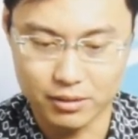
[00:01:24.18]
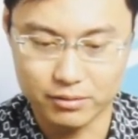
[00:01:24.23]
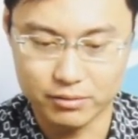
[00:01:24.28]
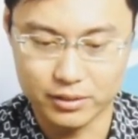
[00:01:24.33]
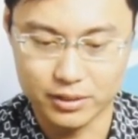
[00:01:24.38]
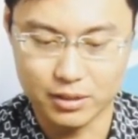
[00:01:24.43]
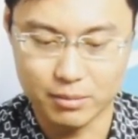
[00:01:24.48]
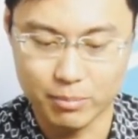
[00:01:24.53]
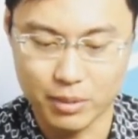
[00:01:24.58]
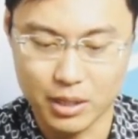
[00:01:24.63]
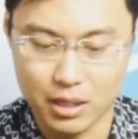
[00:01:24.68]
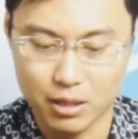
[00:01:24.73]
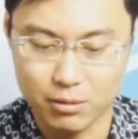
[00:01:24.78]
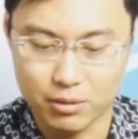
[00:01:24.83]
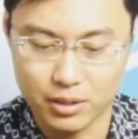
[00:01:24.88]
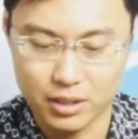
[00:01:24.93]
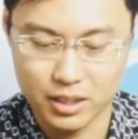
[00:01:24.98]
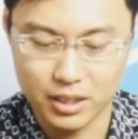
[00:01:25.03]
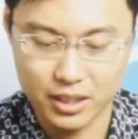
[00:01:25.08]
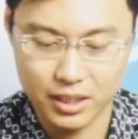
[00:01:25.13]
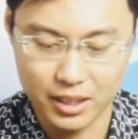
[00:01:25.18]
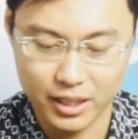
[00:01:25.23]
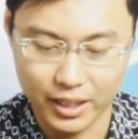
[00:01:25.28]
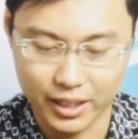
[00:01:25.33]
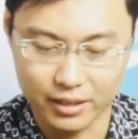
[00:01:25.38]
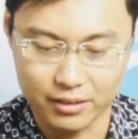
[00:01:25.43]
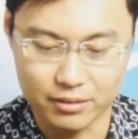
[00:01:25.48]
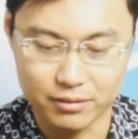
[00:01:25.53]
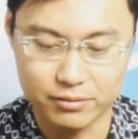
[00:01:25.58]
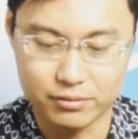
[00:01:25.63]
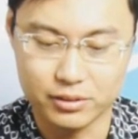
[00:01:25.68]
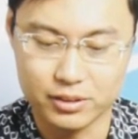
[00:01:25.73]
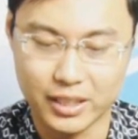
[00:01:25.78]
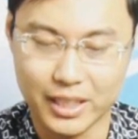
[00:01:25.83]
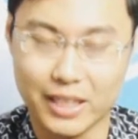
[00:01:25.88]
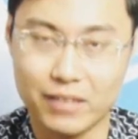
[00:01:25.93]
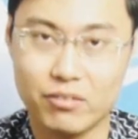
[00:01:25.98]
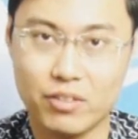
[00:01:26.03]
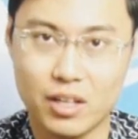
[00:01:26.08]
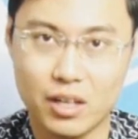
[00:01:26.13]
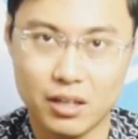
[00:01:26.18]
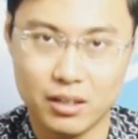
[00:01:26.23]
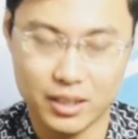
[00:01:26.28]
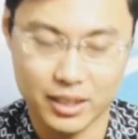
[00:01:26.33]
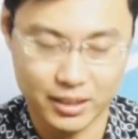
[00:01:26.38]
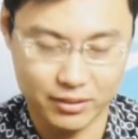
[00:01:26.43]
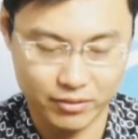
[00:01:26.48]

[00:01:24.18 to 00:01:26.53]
for the power and for the AV out,